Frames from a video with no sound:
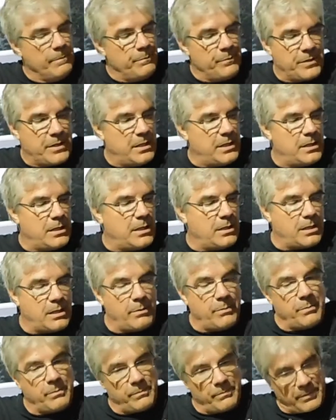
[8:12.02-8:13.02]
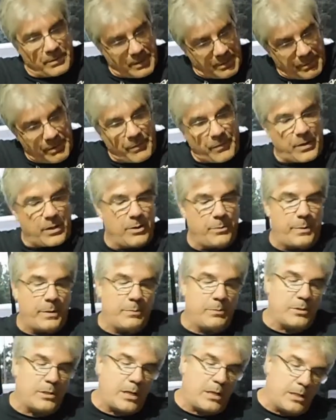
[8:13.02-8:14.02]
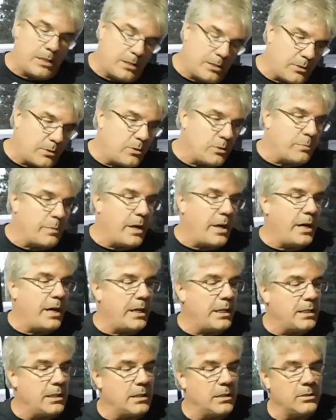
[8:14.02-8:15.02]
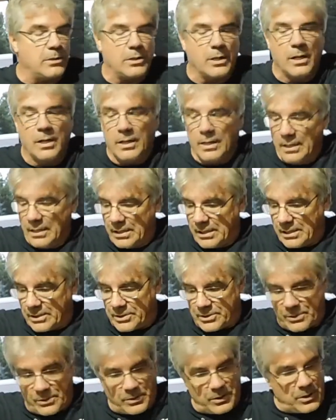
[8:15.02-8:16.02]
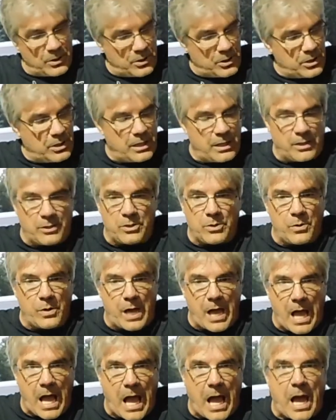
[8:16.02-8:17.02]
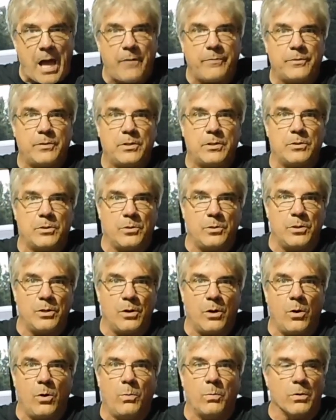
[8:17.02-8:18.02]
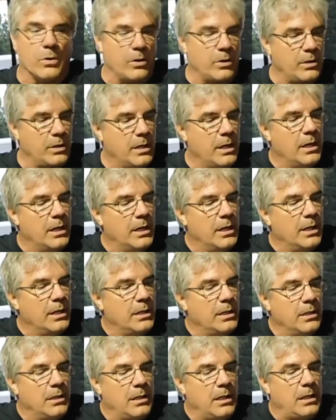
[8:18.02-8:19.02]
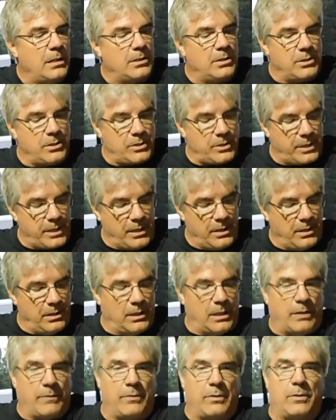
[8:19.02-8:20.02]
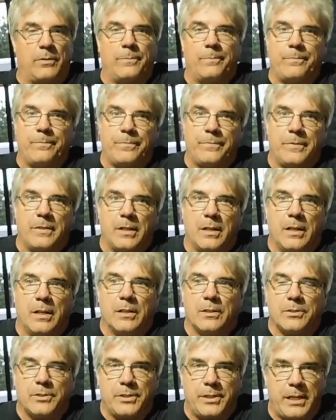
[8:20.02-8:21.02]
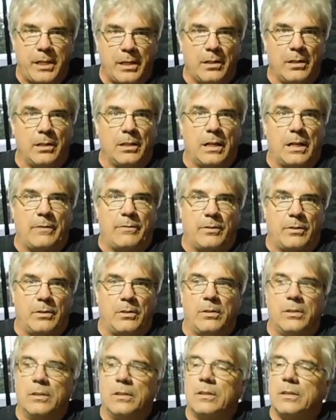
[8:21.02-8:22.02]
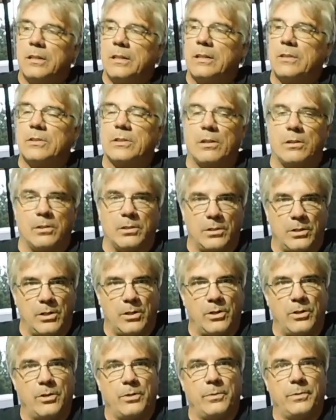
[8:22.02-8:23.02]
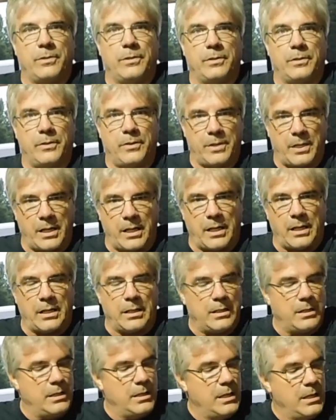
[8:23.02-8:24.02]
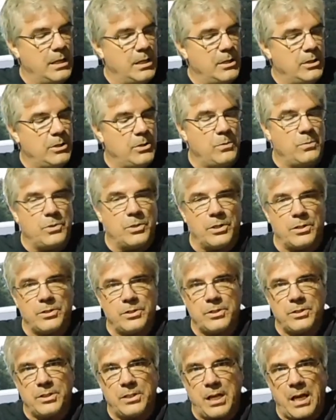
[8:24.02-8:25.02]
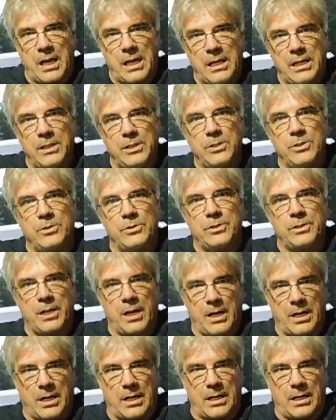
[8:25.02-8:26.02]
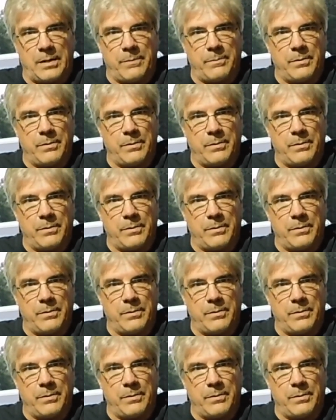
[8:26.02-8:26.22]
and, and come, come up with other people's ideas, use my ideas. And so you, you have to do your homework and the skill level. Skill level is a learned thing. You just take your time.